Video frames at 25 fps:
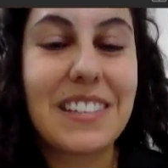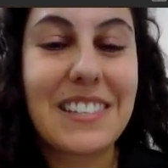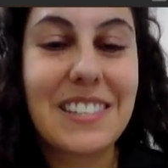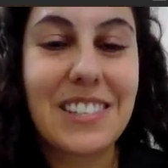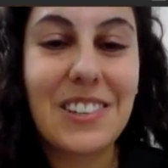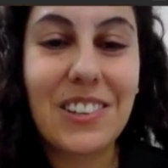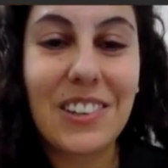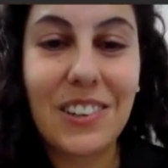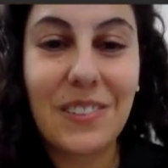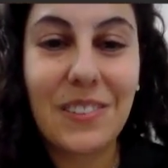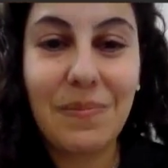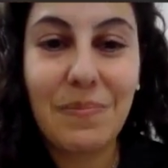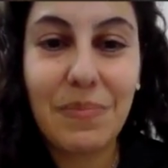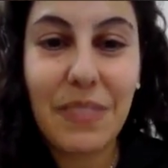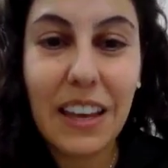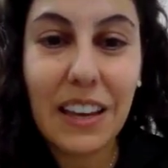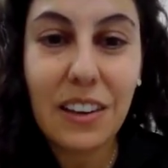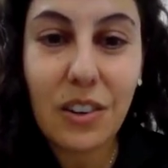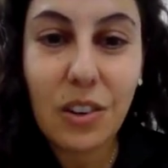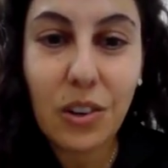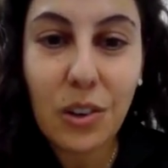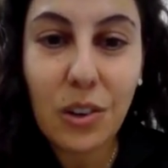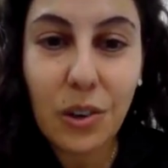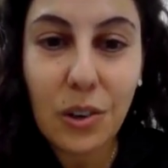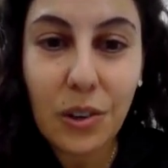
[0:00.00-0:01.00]
So
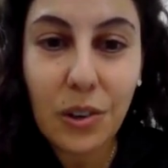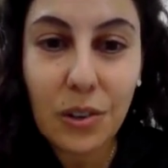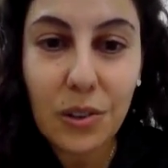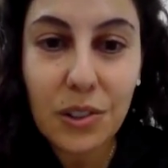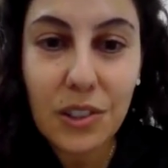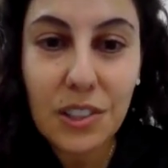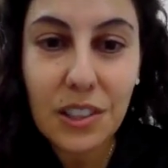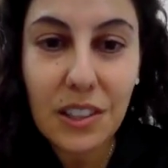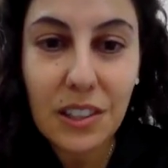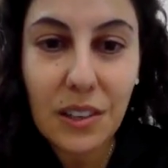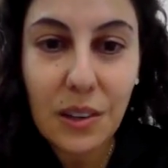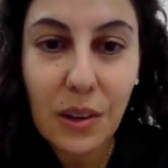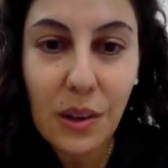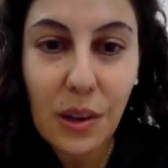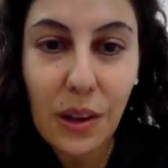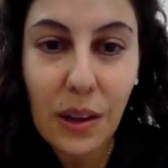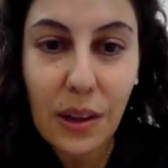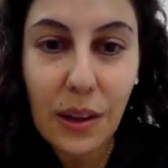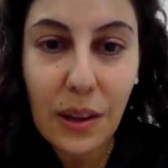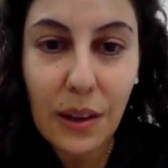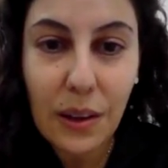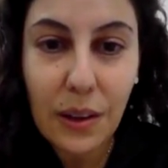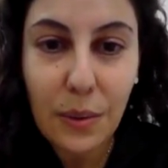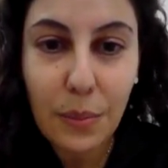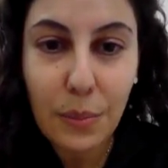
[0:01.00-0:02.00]
they're called
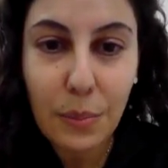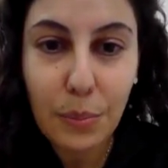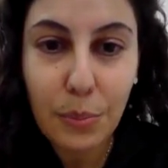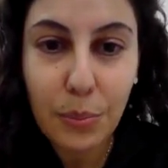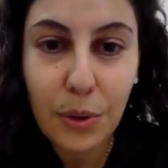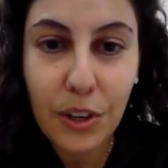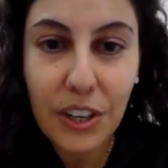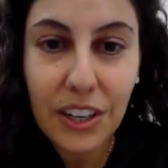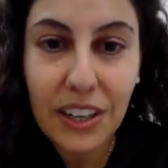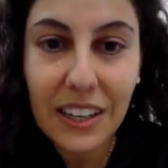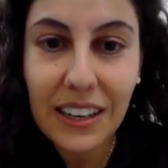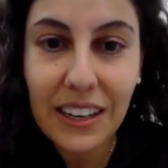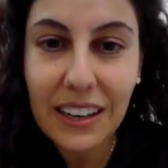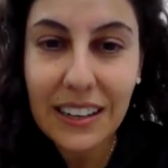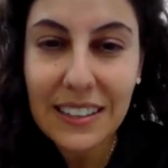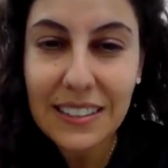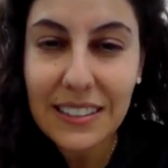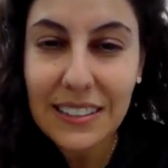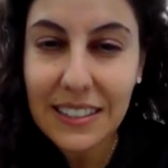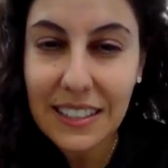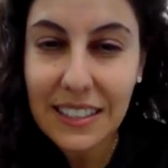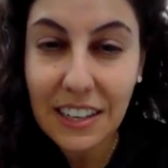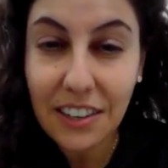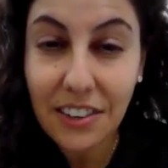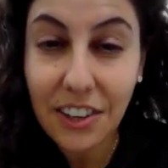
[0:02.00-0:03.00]

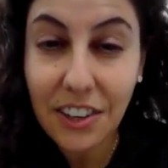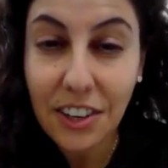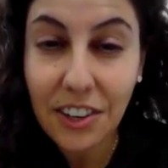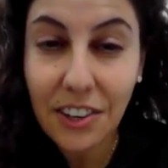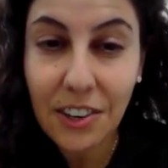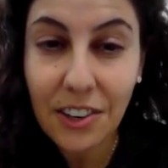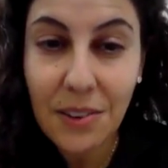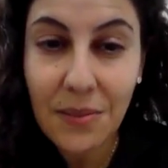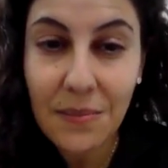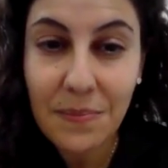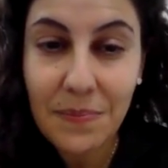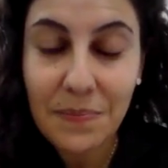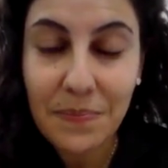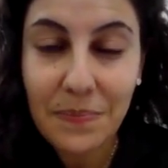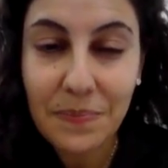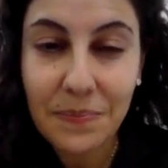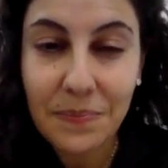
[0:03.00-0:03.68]
brigadeiro.